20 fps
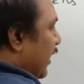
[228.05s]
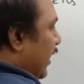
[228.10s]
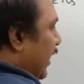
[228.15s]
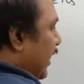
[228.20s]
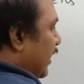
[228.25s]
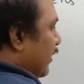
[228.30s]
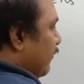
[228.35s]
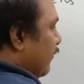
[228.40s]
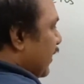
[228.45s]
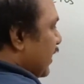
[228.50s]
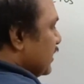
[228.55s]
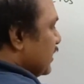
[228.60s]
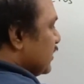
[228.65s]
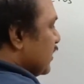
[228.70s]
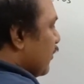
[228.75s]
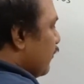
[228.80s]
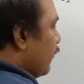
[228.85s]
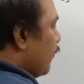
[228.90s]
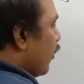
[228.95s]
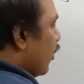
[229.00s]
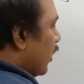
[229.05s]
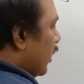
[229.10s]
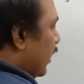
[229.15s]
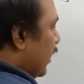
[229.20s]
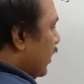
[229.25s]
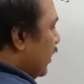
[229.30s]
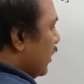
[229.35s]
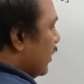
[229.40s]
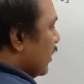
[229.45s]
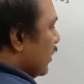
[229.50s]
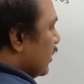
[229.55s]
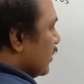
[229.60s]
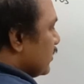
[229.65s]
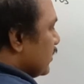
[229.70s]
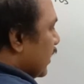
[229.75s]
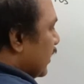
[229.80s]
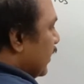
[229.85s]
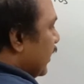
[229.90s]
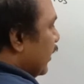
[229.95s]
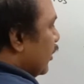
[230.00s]
8 fives are 40,
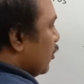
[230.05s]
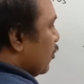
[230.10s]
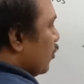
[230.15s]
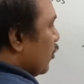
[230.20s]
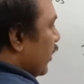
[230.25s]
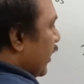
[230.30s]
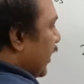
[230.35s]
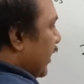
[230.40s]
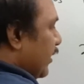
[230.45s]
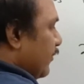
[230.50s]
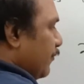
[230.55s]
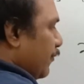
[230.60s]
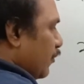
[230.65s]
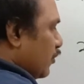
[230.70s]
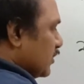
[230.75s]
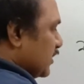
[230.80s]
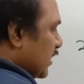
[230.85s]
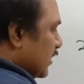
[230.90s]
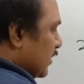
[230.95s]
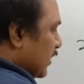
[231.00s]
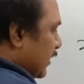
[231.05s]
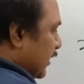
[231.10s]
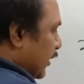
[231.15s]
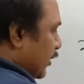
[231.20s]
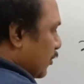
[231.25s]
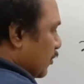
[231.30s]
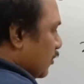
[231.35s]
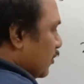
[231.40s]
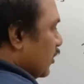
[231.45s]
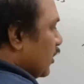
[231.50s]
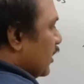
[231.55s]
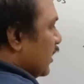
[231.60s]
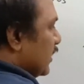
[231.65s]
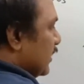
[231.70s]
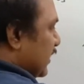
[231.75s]
32. 8 fours are 32.